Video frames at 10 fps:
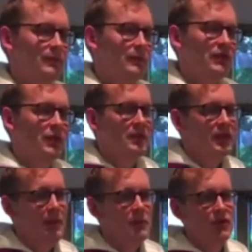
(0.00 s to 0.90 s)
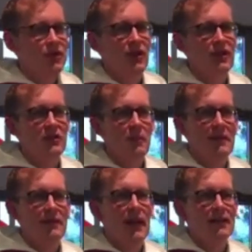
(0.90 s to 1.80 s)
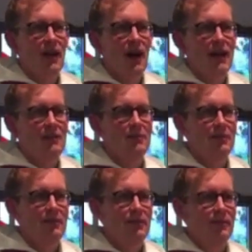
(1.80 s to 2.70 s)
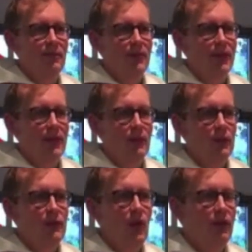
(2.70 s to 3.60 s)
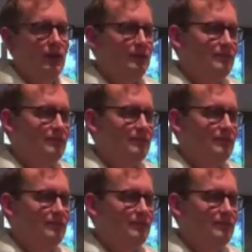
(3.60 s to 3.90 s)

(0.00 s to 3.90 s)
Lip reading: And sometimes we just got to spend that time with God.